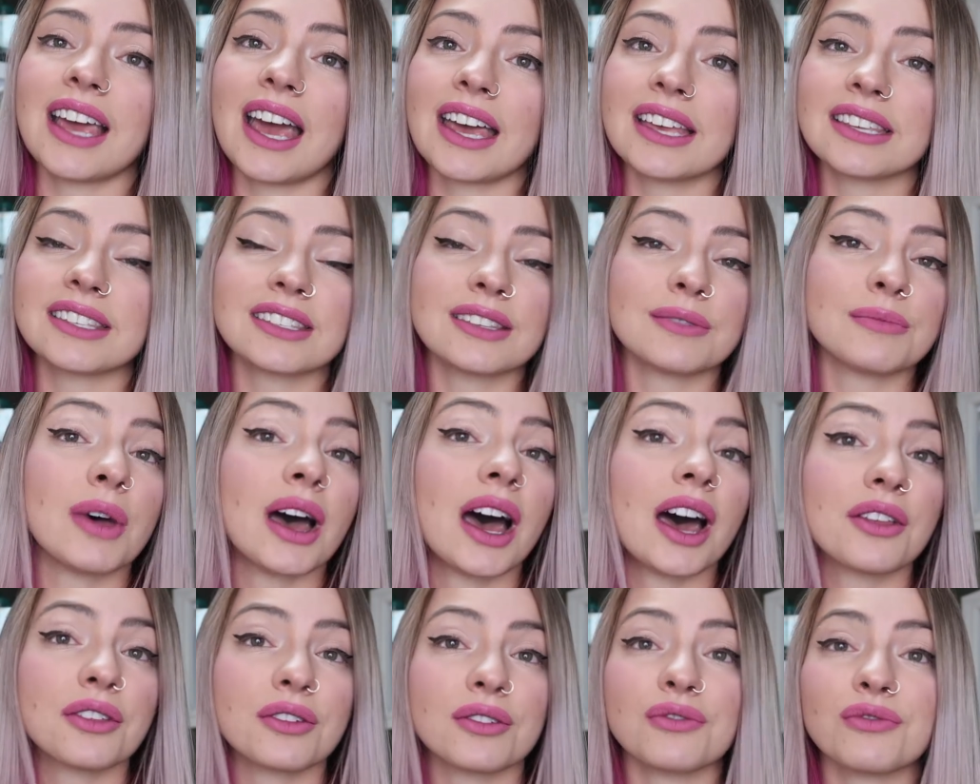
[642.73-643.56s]
as some
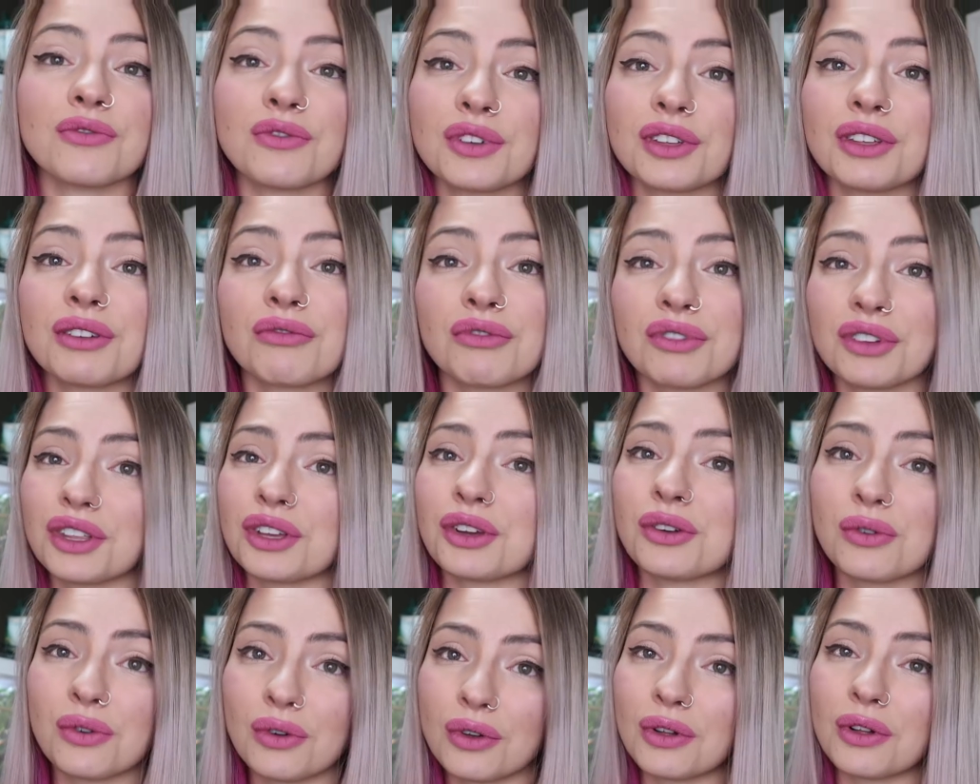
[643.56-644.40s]
other really, really
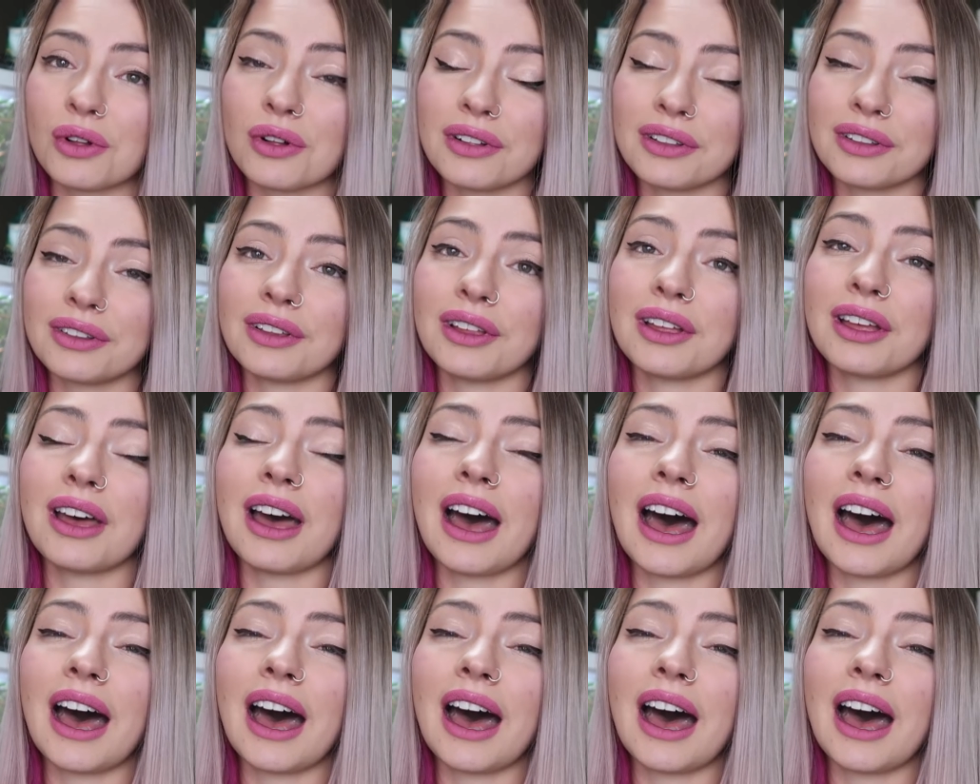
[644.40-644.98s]
cool